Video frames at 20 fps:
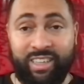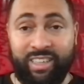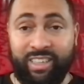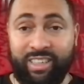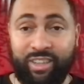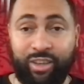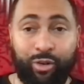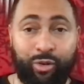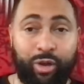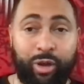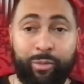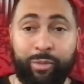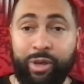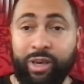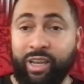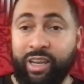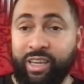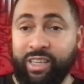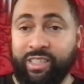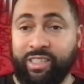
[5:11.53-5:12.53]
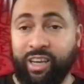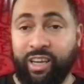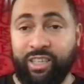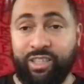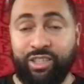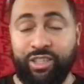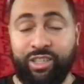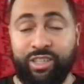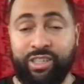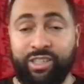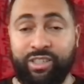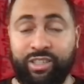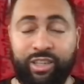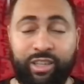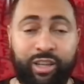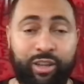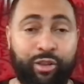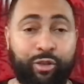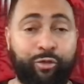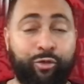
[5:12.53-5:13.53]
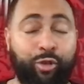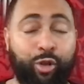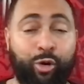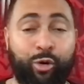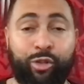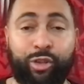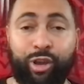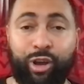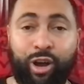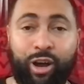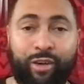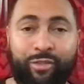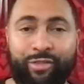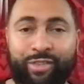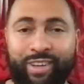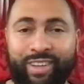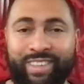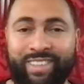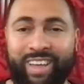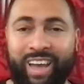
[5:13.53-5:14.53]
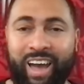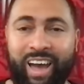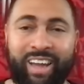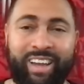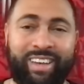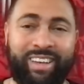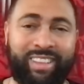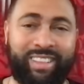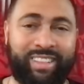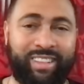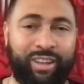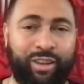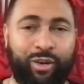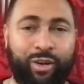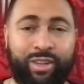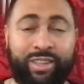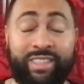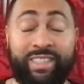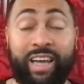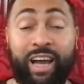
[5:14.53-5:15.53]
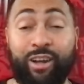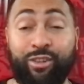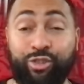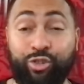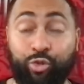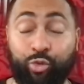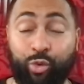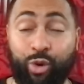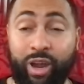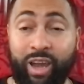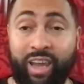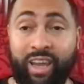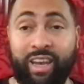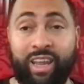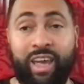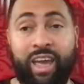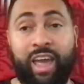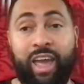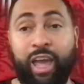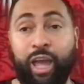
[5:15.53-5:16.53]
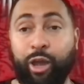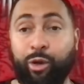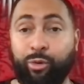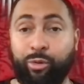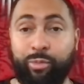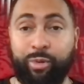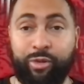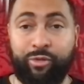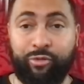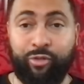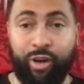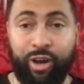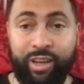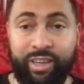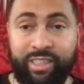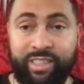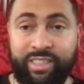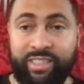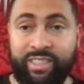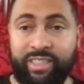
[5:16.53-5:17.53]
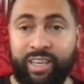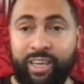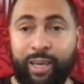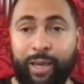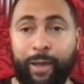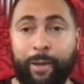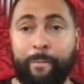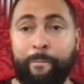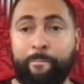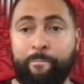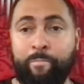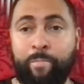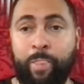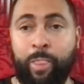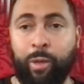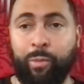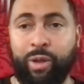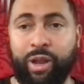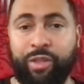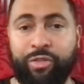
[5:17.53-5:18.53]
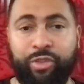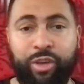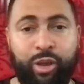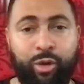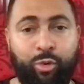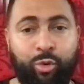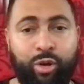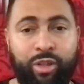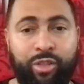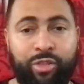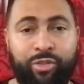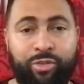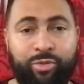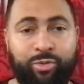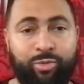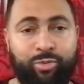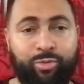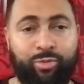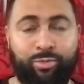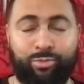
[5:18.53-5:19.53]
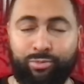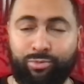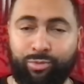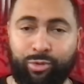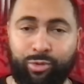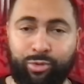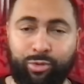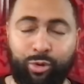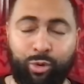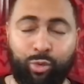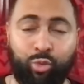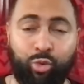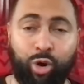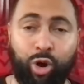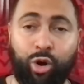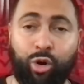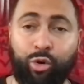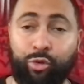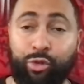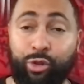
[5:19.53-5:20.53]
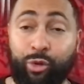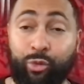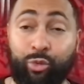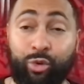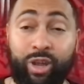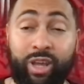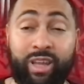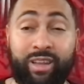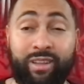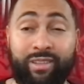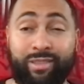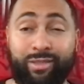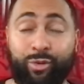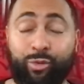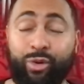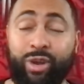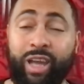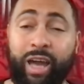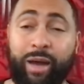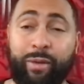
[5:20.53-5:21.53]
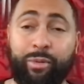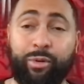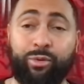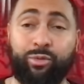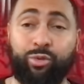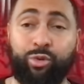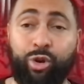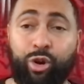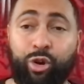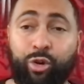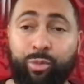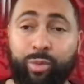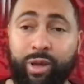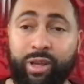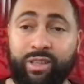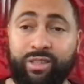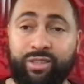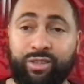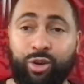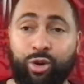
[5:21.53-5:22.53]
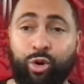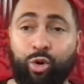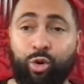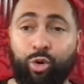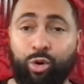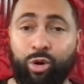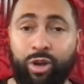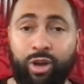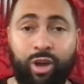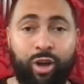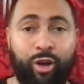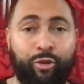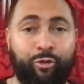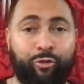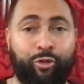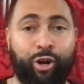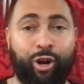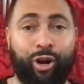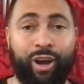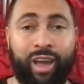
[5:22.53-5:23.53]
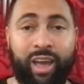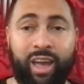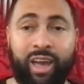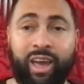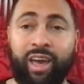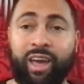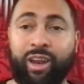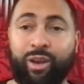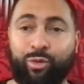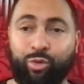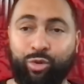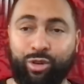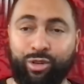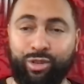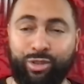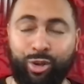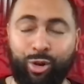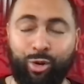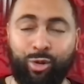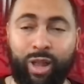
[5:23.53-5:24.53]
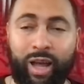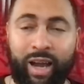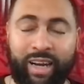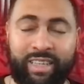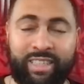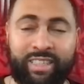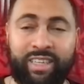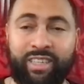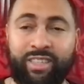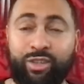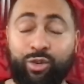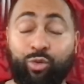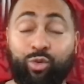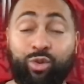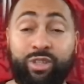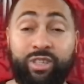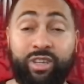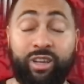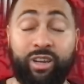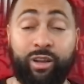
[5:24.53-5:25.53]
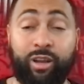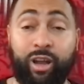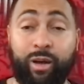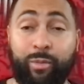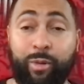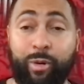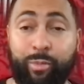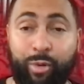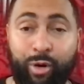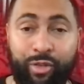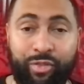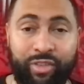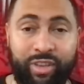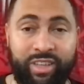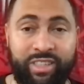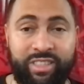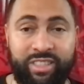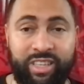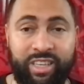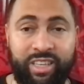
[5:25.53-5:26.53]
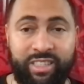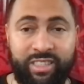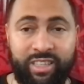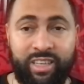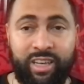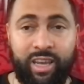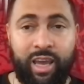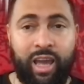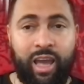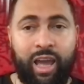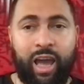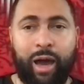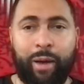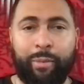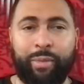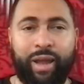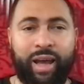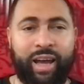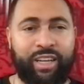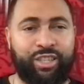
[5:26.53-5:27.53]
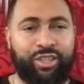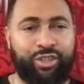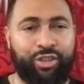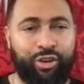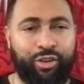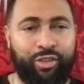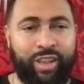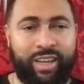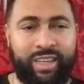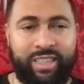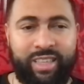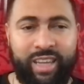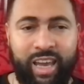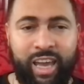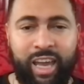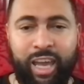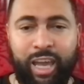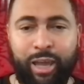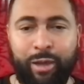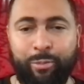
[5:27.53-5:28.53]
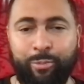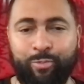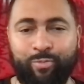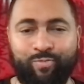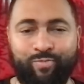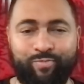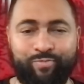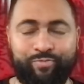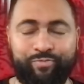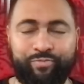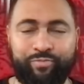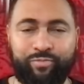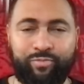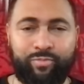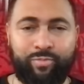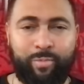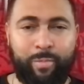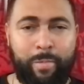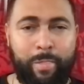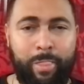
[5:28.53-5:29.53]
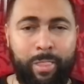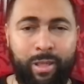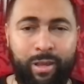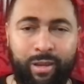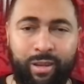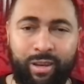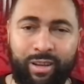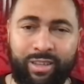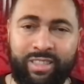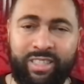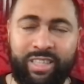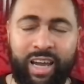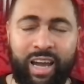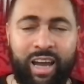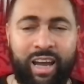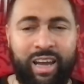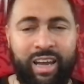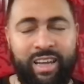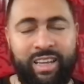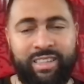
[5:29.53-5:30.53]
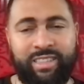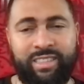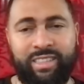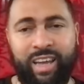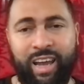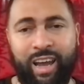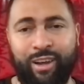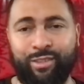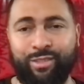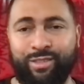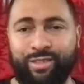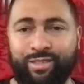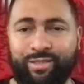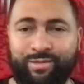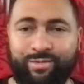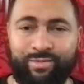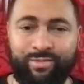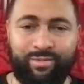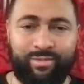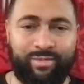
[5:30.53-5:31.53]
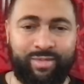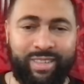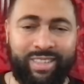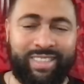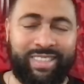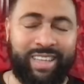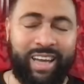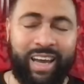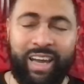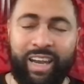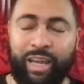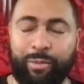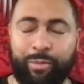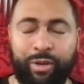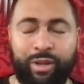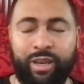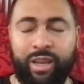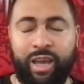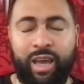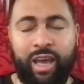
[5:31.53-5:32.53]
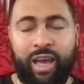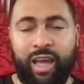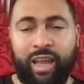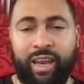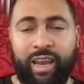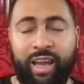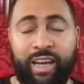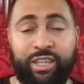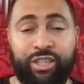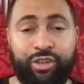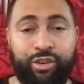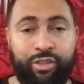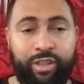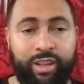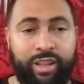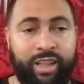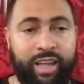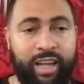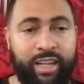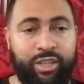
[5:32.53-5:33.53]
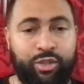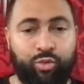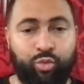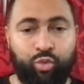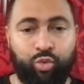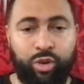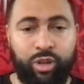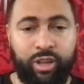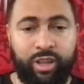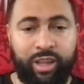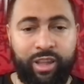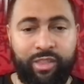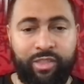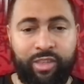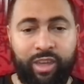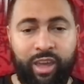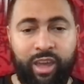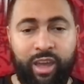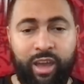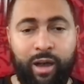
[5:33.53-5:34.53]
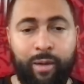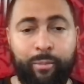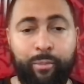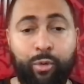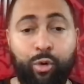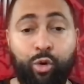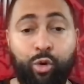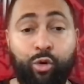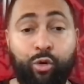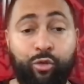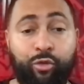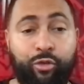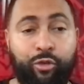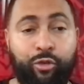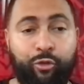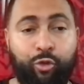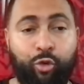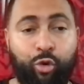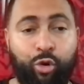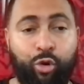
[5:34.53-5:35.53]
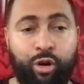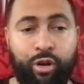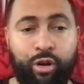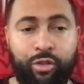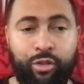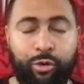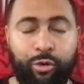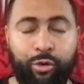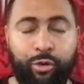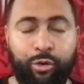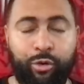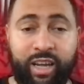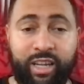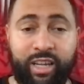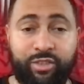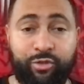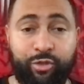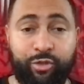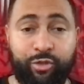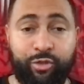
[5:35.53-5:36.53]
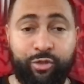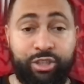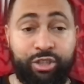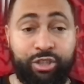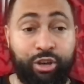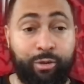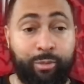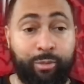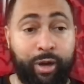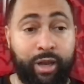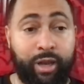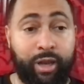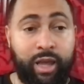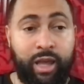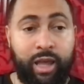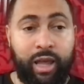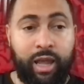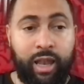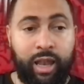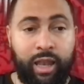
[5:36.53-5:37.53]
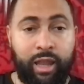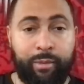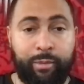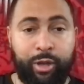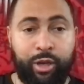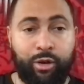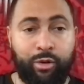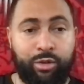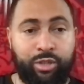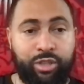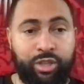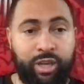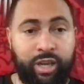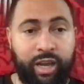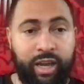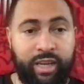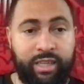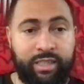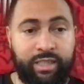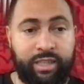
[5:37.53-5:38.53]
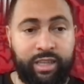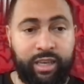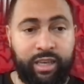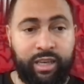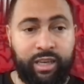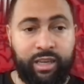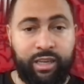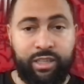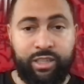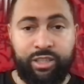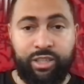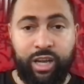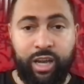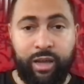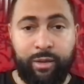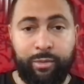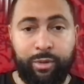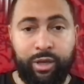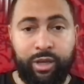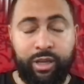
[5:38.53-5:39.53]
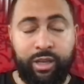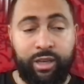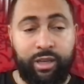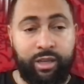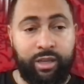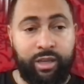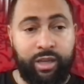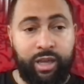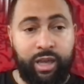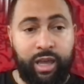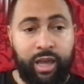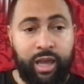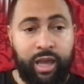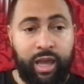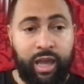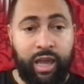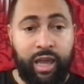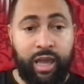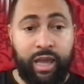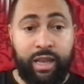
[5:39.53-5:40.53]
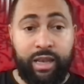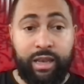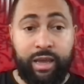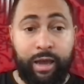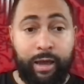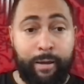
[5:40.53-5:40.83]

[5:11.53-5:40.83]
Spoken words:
him getting touches and in the flow of the offense. It sounds great. It would be fun to see, but I think with the rehab road being so far ahead and we're so locked into what's going to come up on this season, I'm not sure that Dame, it sounds exciting, but not sure that that's really the move for the Rockets for next year. But let me know what you guys think. Chime in, and